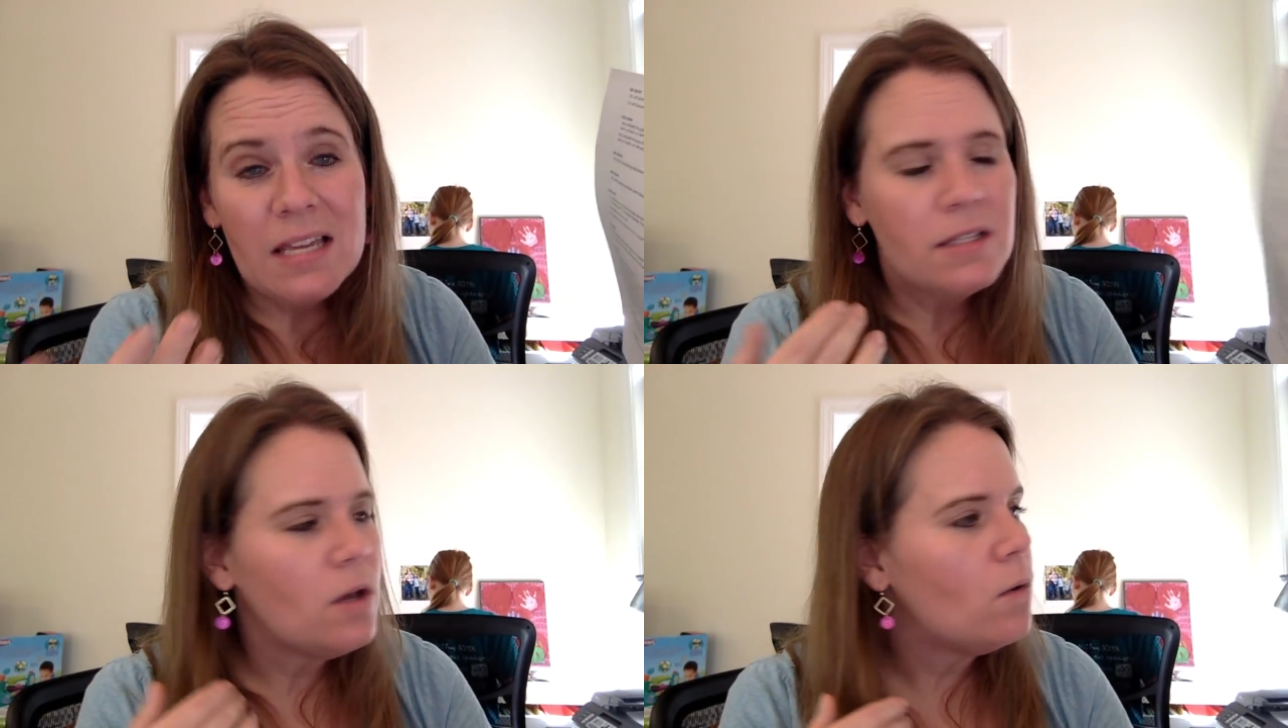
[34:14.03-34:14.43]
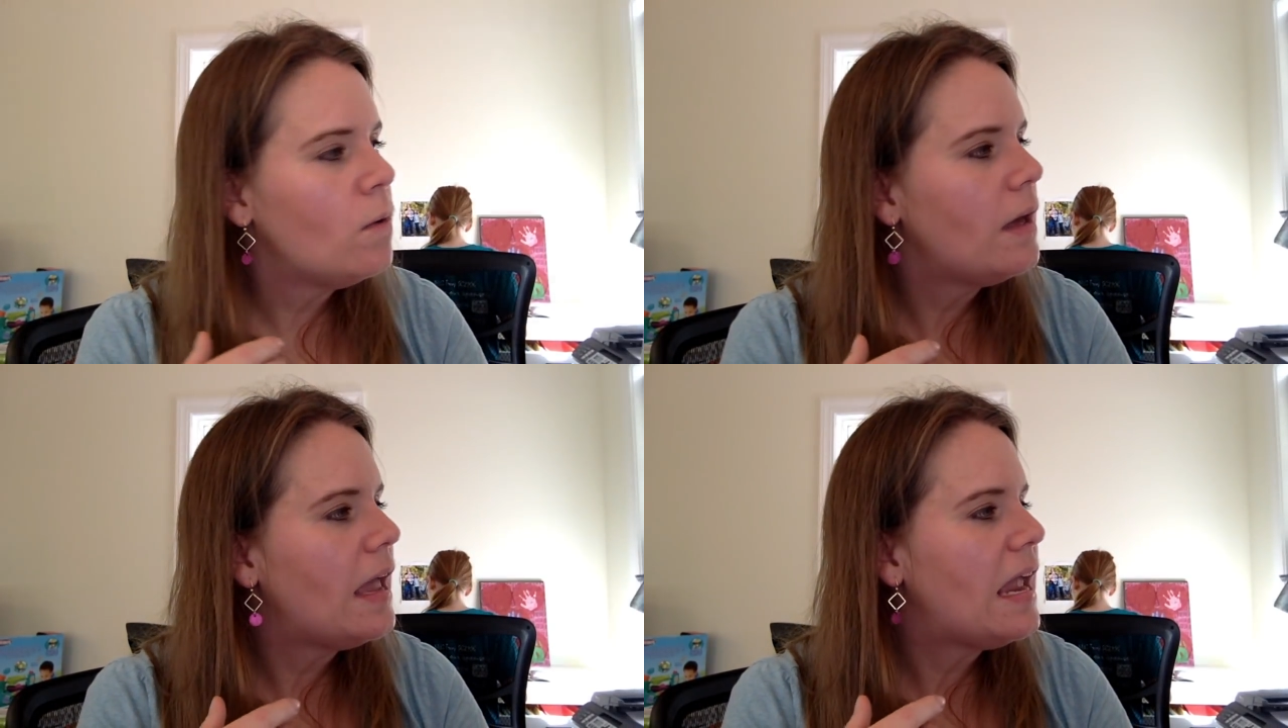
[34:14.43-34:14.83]

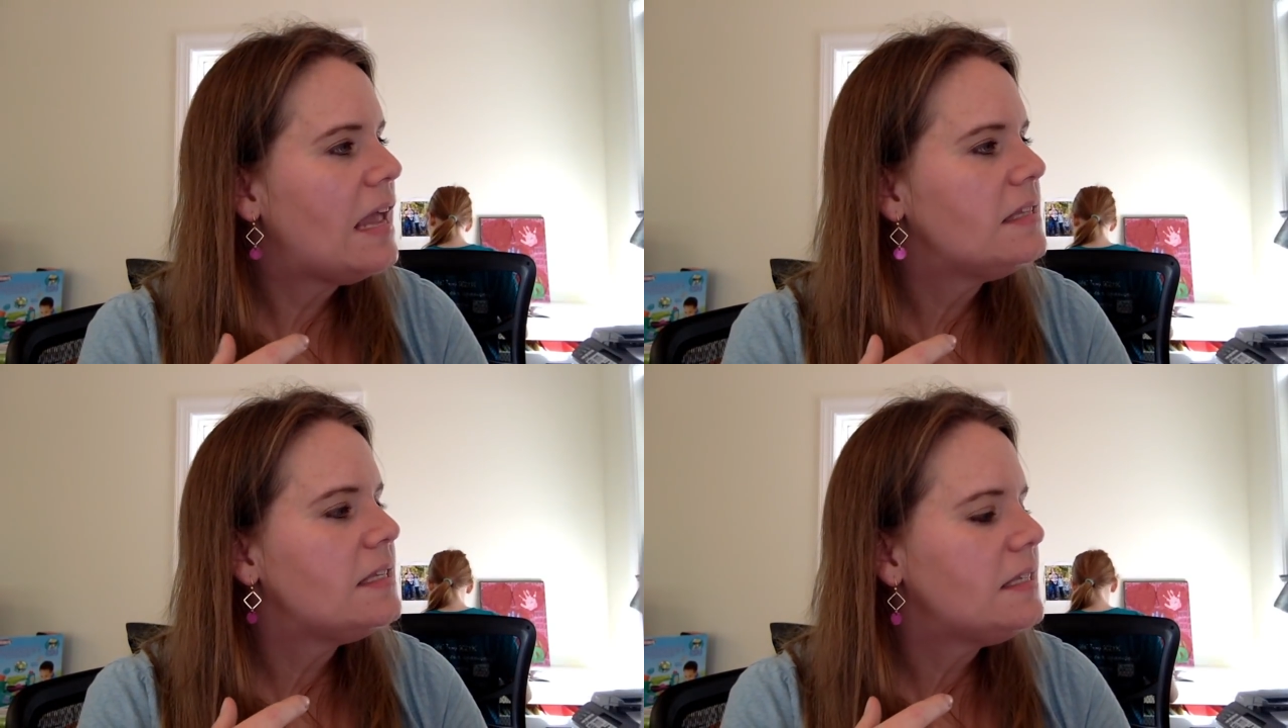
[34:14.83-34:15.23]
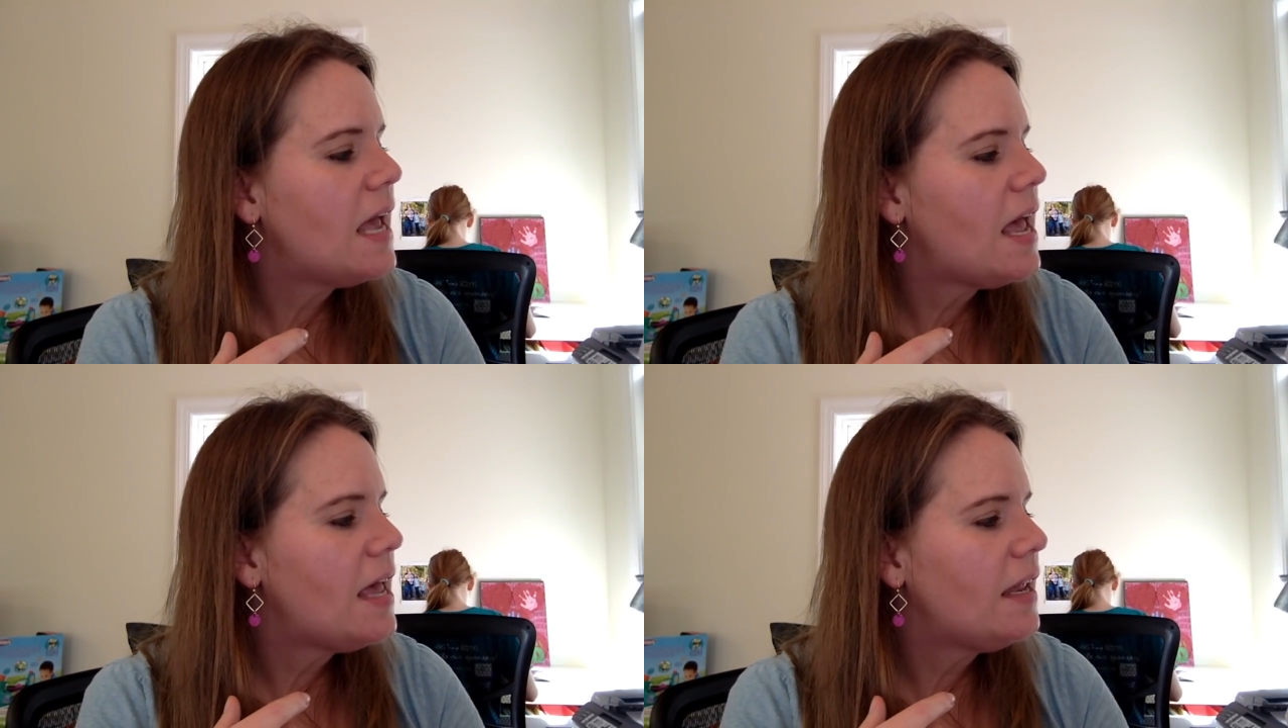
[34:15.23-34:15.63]
So
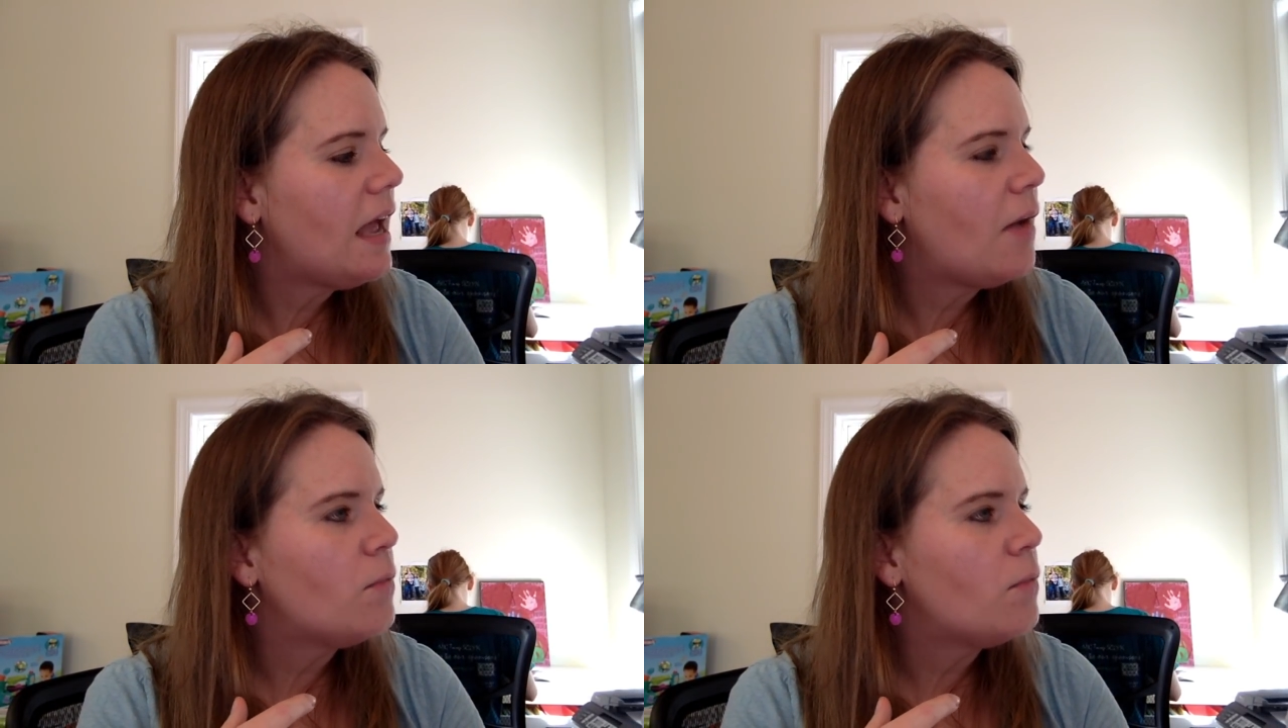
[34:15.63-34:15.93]
instead, I